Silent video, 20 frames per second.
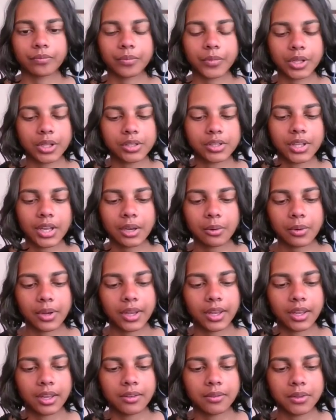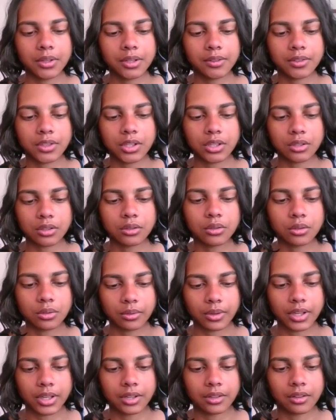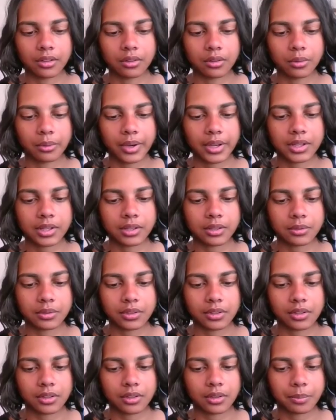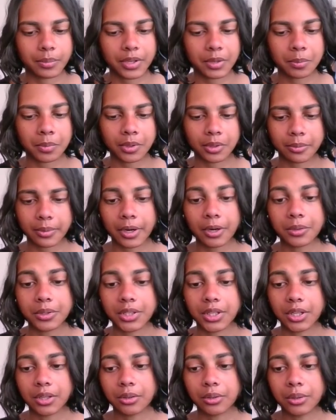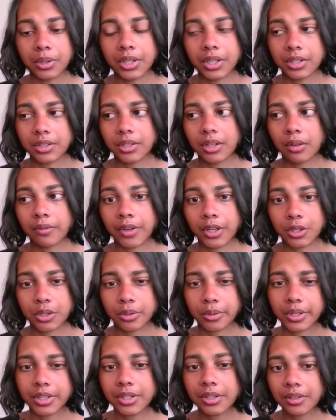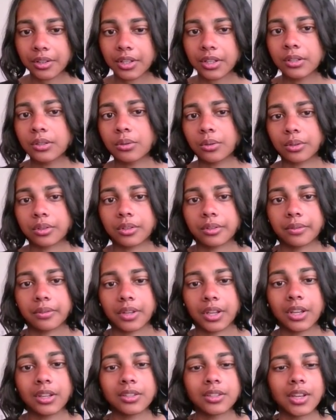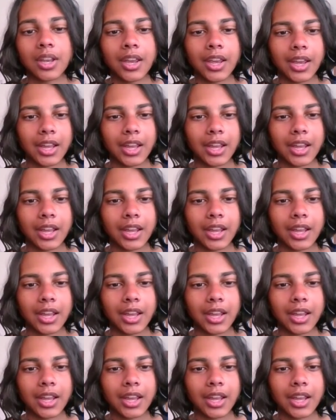Because that way, even if she didn't do anything, the way that the people around her, including herself, are treating these sorts of things,